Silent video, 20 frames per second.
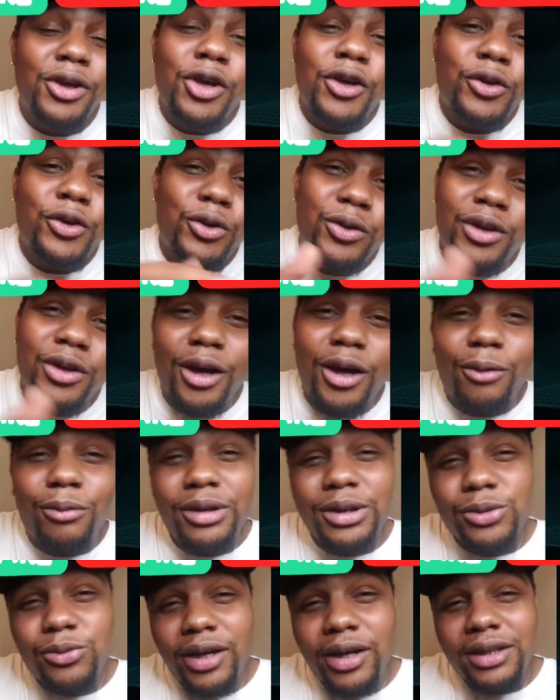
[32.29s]
you can always
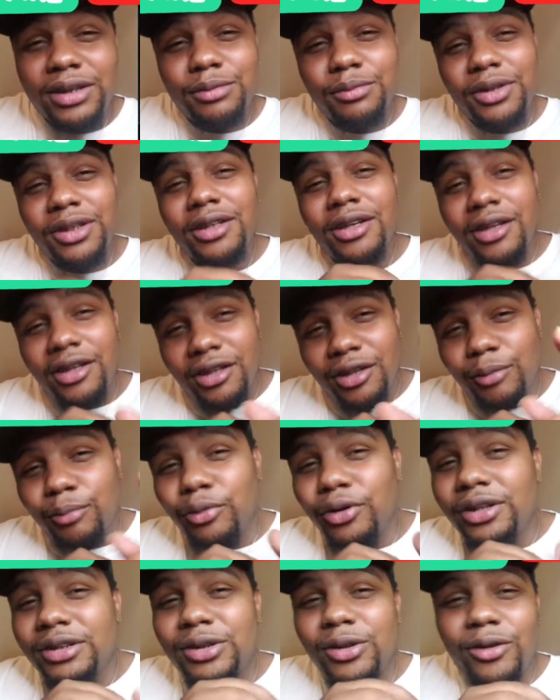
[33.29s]
watch me, your boy
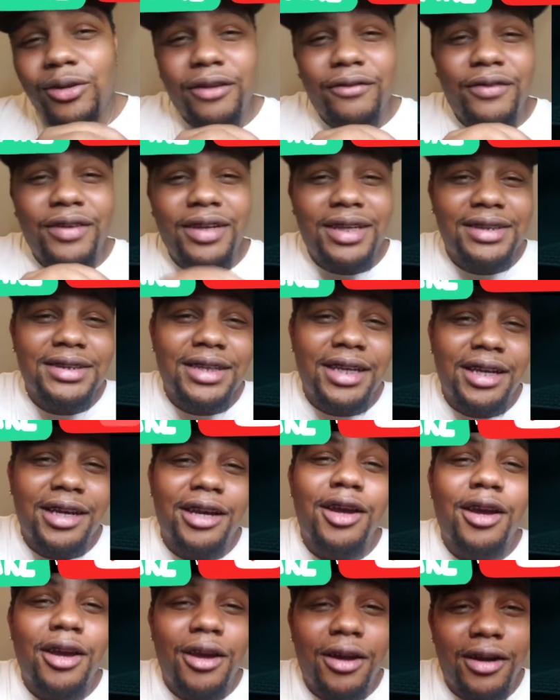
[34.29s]
Tony Finesse alright
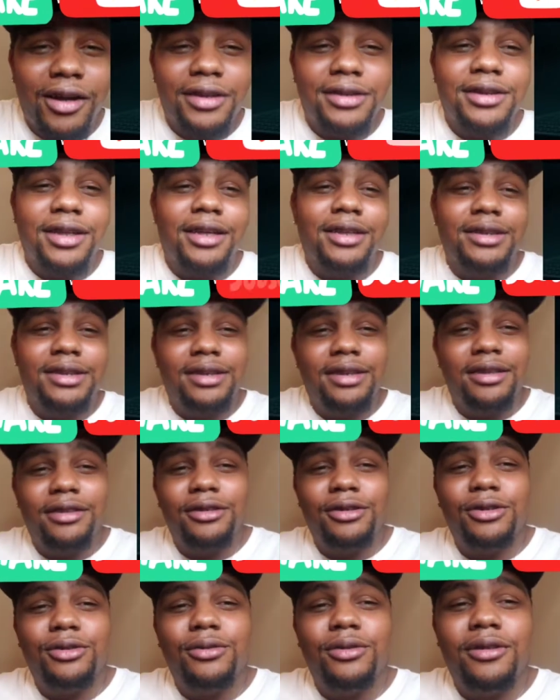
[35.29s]
you All right, y'all, let's get
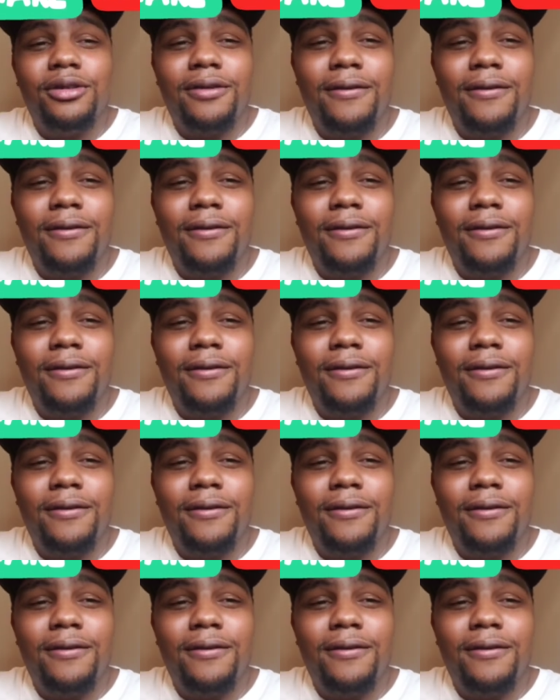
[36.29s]
into it.